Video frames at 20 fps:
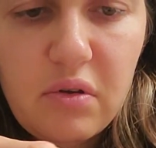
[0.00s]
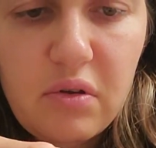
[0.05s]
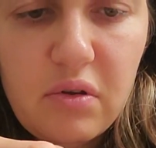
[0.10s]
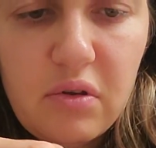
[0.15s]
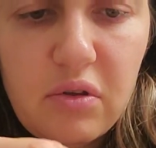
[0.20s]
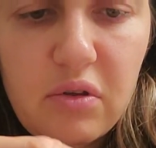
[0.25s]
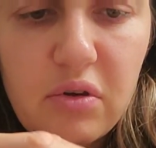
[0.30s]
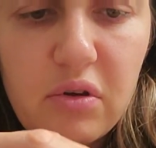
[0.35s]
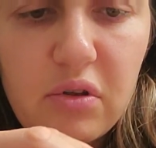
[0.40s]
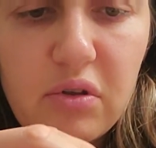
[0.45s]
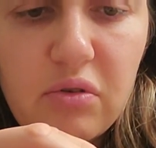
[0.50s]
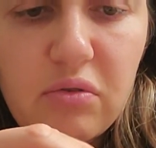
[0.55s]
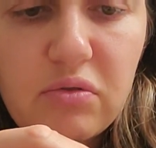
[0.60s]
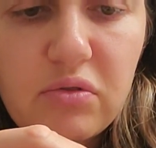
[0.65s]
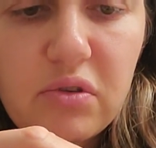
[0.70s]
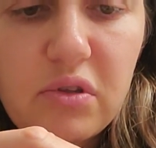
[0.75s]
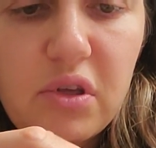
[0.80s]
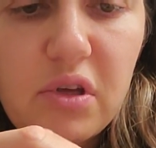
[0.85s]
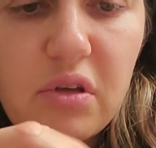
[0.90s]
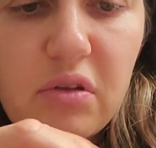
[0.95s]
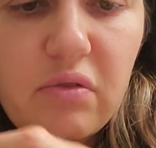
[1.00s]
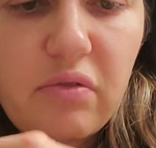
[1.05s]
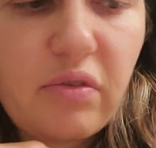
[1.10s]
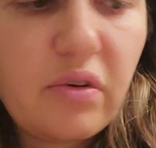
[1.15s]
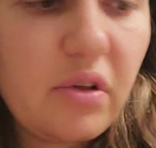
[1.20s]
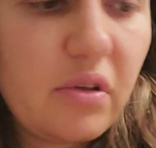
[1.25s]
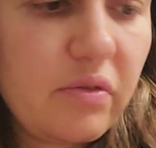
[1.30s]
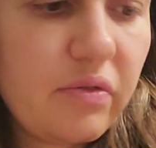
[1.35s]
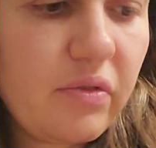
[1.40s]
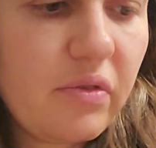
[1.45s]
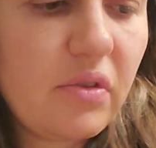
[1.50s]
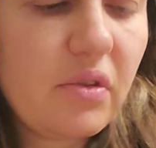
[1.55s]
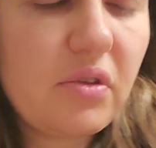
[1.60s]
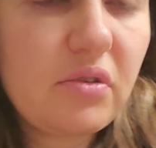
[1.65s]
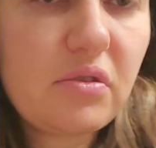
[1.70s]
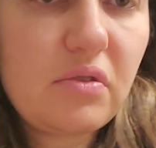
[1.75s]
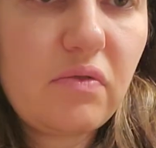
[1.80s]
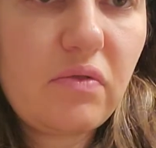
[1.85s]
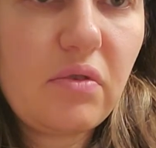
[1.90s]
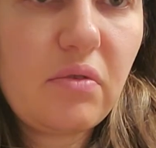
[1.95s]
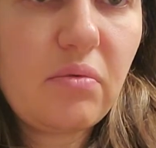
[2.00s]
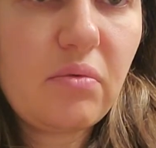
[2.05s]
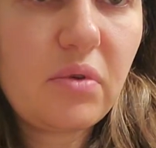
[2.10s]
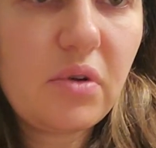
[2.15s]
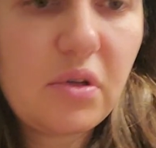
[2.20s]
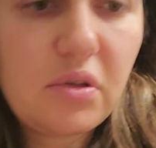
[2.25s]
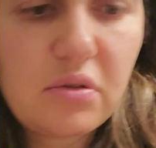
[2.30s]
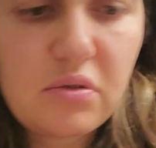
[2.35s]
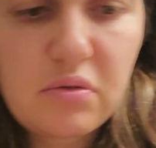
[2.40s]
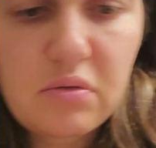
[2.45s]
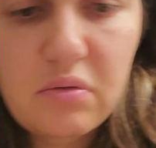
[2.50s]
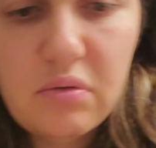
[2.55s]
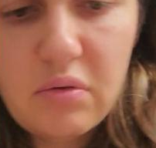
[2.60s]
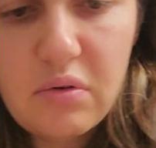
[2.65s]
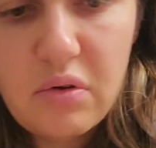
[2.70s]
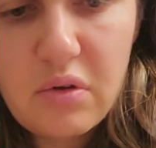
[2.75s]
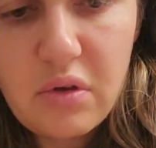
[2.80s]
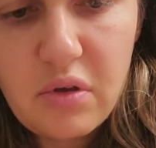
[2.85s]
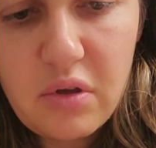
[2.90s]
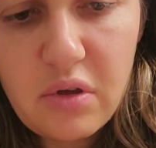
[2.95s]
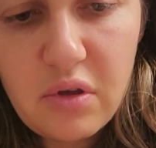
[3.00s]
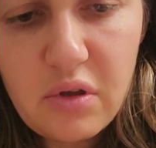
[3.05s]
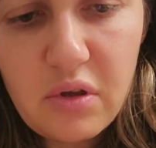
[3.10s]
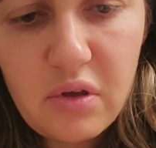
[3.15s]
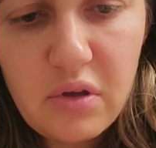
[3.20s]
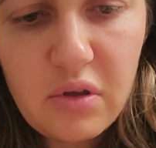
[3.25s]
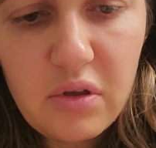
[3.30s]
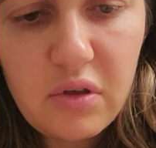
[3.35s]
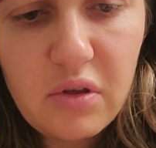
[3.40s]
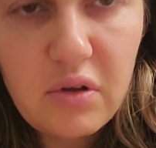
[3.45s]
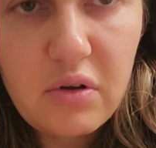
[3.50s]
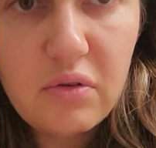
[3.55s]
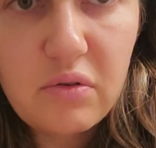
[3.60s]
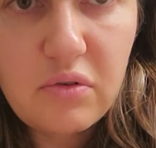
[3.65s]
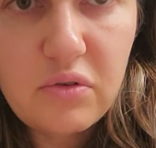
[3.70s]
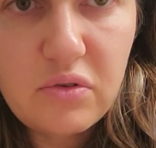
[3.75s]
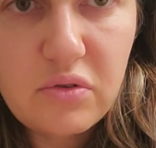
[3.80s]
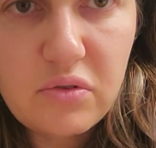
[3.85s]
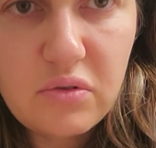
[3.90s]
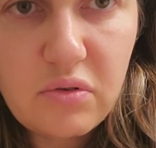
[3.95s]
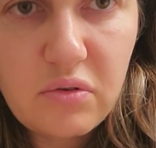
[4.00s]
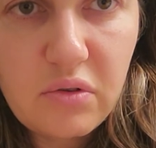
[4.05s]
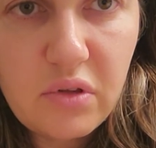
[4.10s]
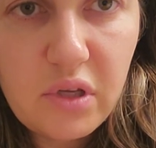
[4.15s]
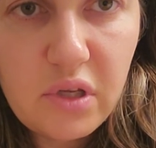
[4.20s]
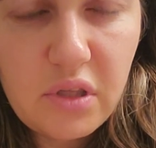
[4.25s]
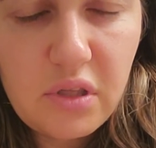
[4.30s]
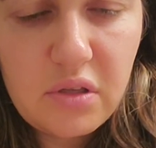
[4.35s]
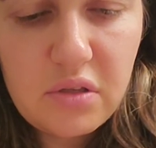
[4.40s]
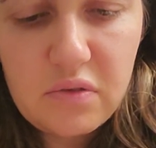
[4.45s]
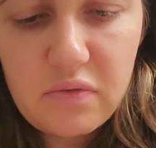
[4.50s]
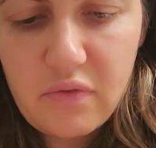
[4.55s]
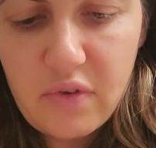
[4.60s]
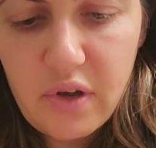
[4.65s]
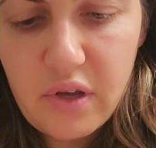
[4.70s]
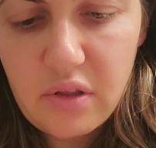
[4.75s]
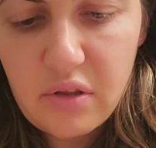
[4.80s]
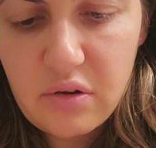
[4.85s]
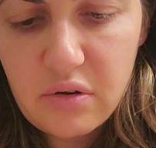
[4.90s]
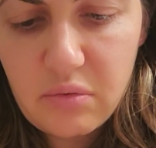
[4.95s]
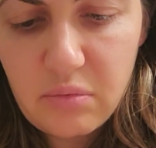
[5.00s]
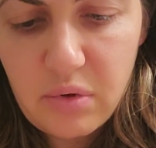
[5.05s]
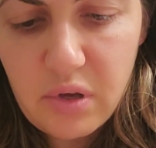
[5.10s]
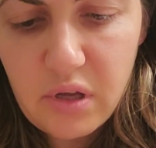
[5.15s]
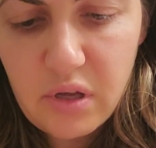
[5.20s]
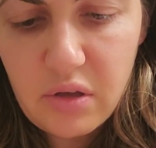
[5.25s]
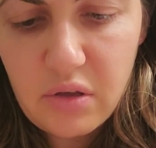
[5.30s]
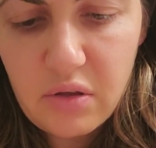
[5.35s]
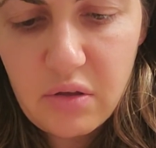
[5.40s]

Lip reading: You can use a nail file for this if you wanted to. You just go like this, file it away.